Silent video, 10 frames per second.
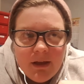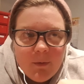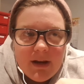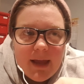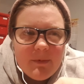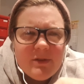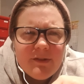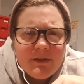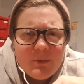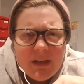what happened
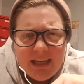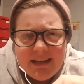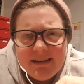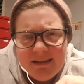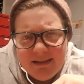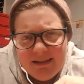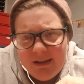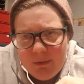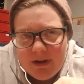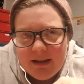over the weekend
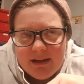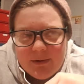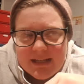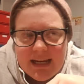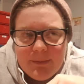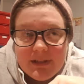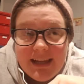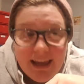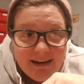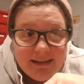and why I wasn't able to
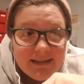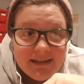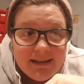edit